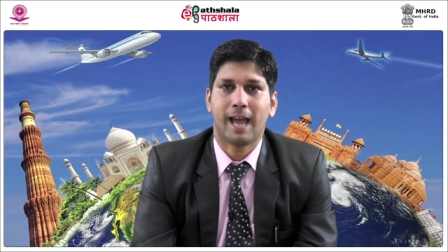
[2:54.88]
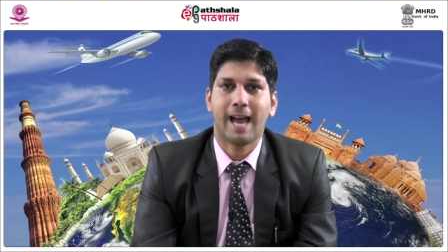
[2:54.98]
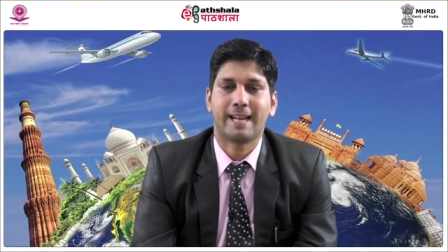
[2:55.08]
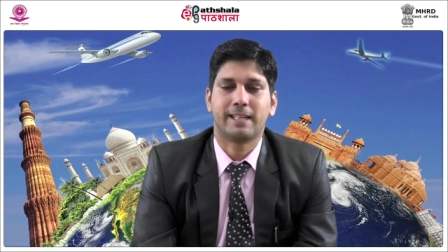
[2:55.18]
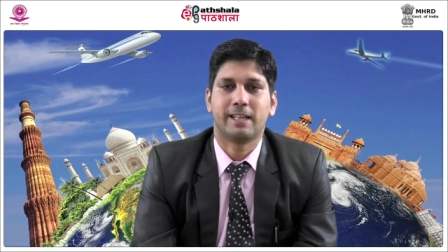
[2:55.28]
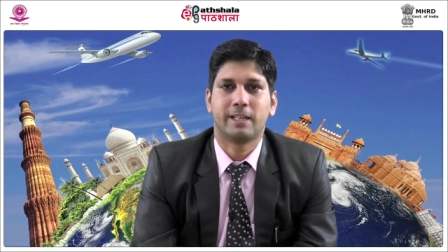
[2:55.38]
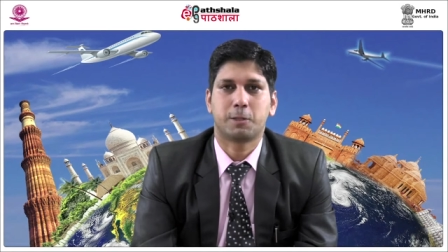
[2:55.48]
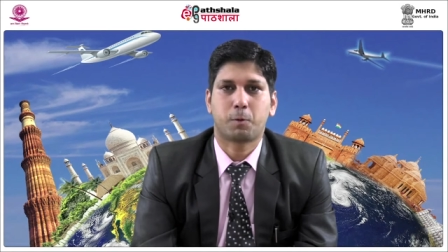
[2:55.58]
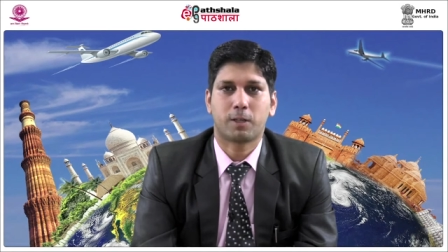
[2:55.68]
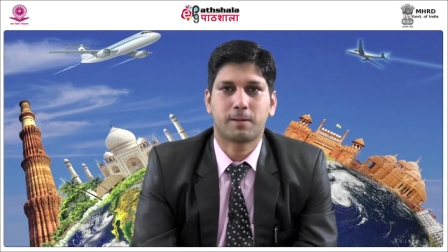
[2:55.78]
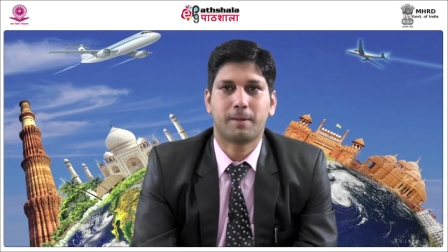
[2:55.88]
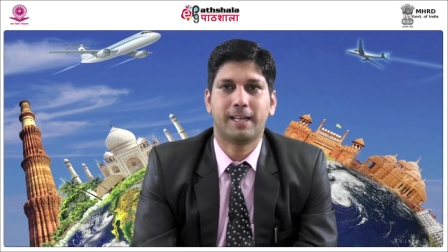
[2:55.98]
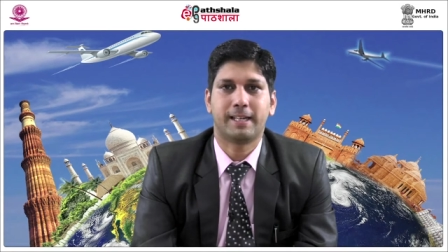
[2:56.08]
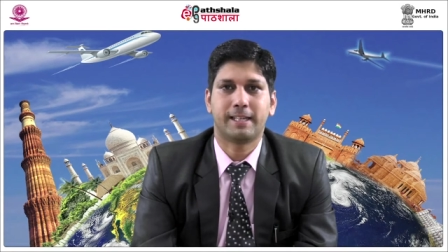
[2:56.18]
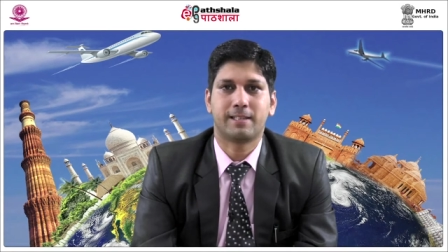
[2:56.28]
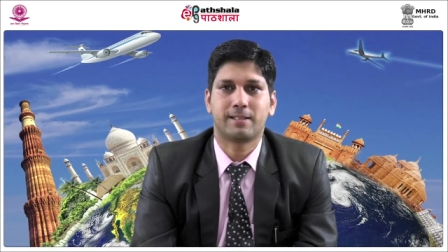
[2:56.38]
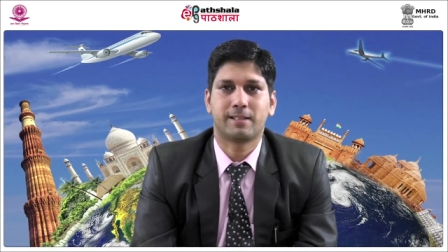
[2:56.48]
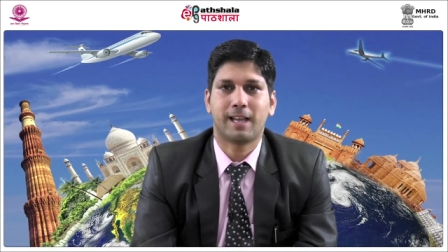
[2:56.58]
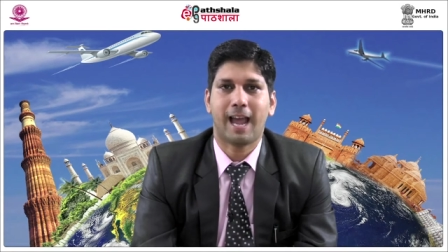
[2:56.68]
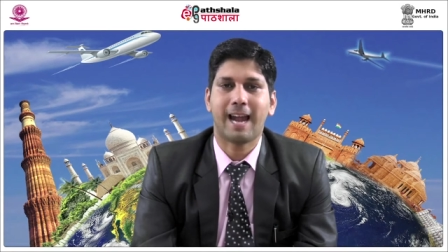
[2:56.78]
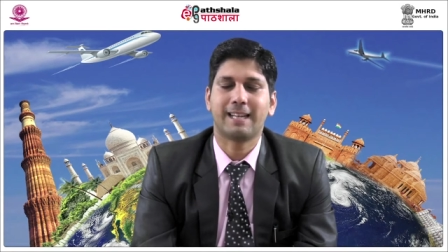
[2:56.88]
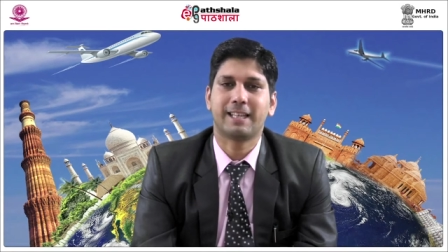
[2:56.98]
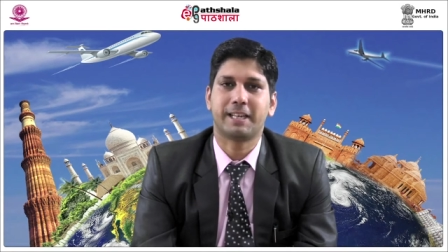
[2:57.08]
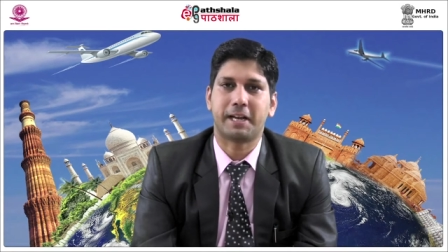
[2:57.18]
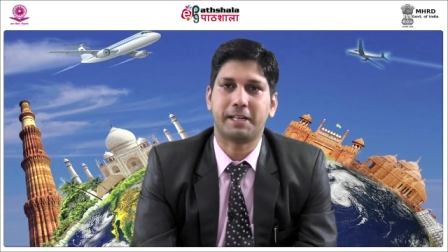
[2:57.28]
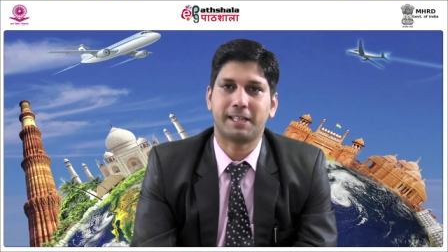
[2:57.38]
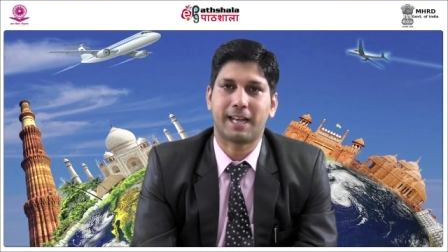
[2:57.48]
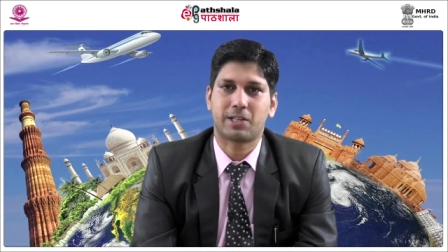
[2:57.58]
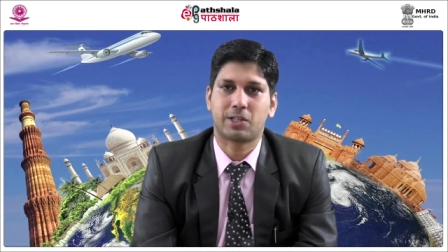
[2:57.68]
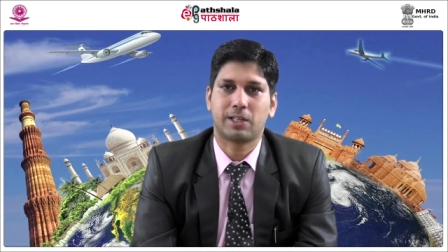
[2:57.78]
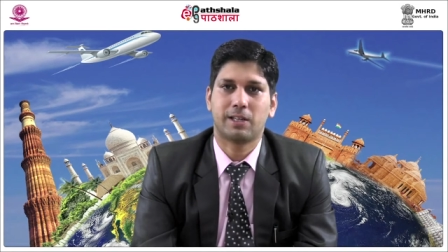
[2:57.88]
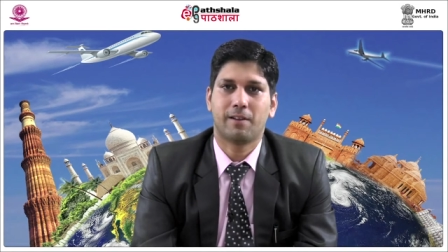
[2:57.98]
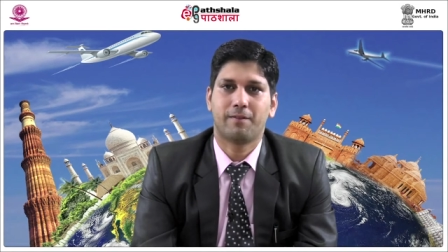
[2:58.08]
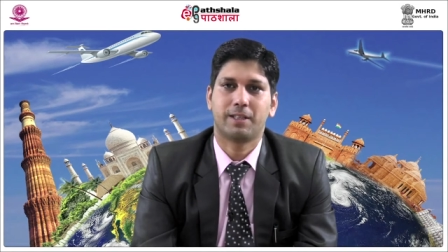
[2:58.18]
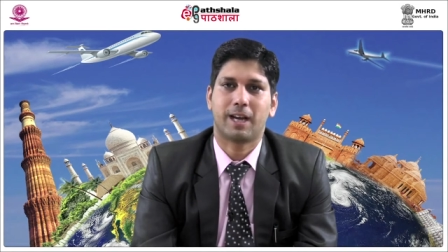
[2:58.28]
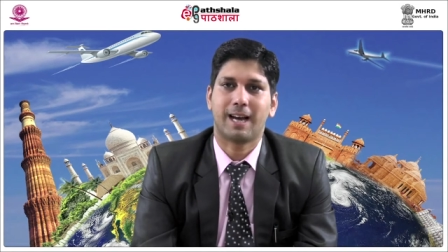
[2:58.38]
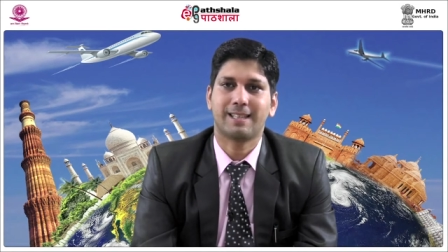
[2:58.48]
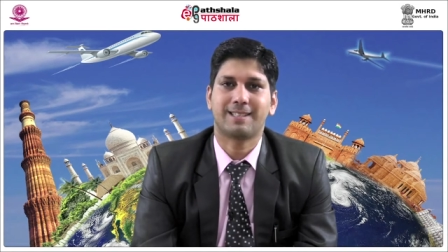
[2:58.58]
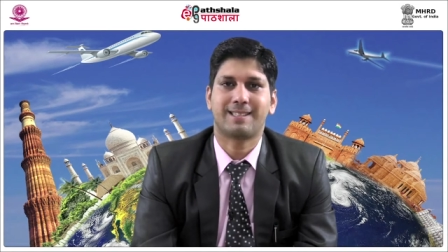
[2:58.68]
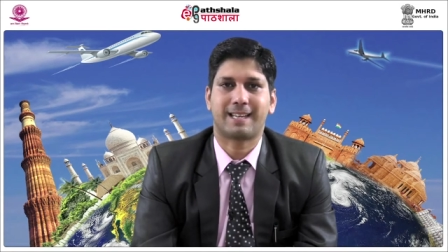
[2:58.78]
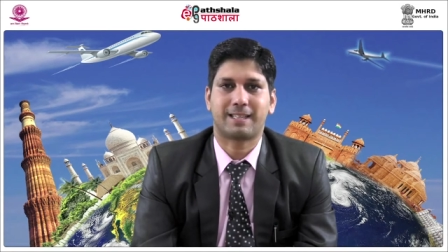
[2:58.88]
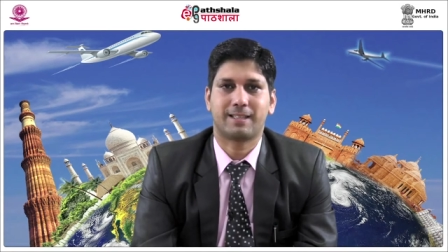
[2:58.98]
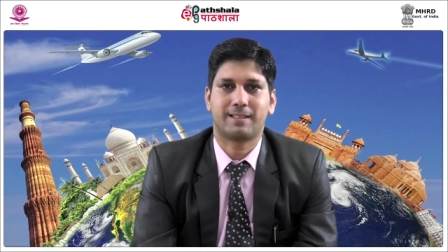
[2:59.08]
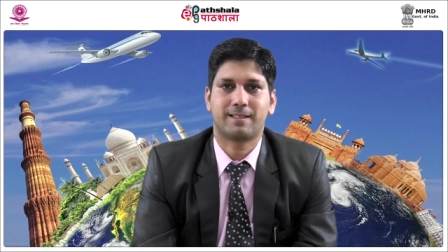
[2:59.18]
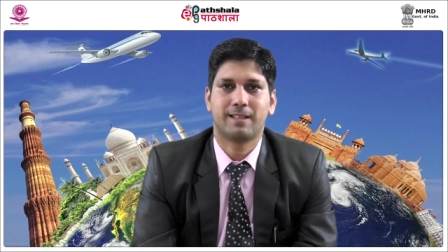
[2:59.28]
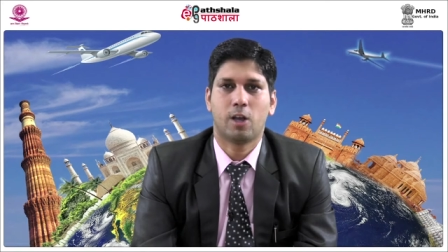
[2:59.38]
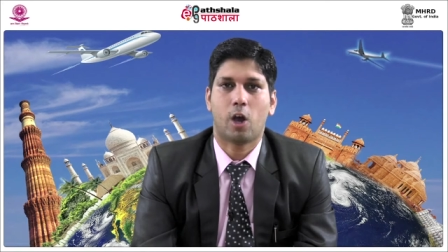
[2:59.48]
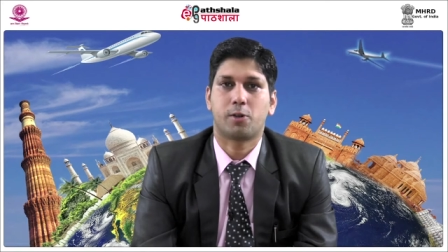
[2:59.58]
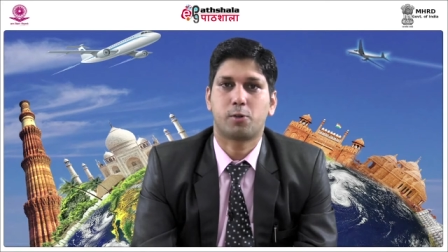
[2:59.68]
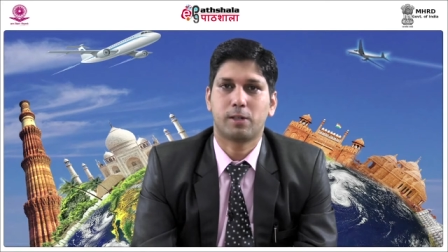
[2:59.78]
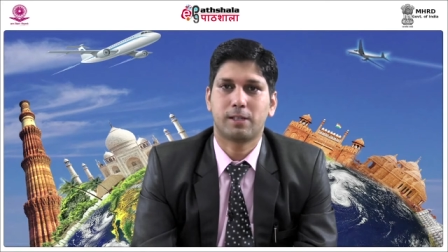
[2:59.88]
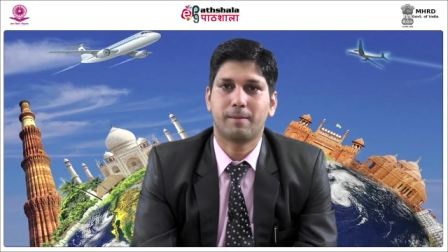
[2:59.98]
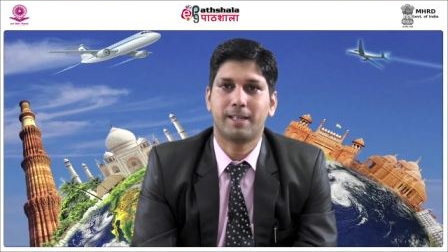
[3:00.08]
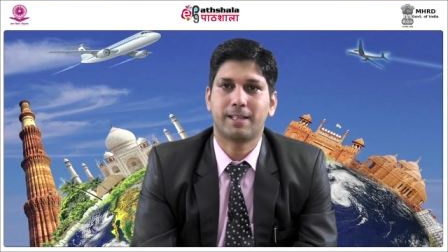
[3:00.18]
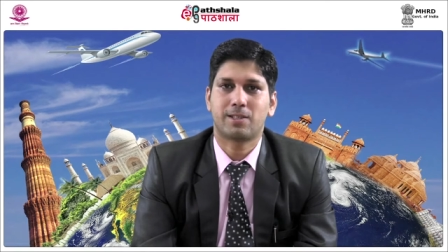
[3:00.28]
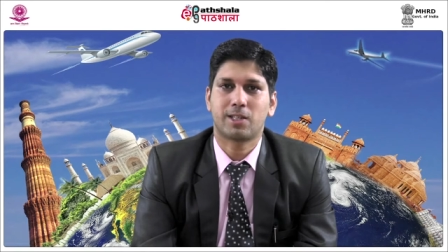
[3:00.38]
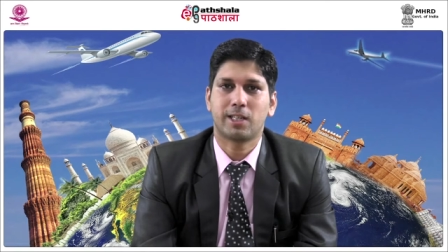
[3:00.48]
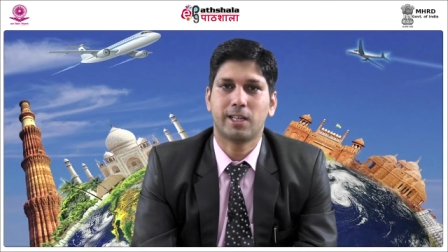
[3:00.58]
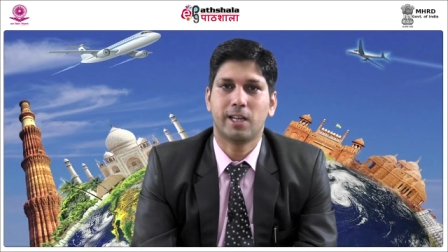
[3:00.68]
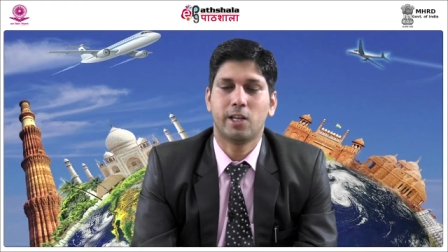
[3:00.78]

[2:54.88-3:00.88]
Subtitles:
and responsibilities and their interaction with other sectors on tourism industry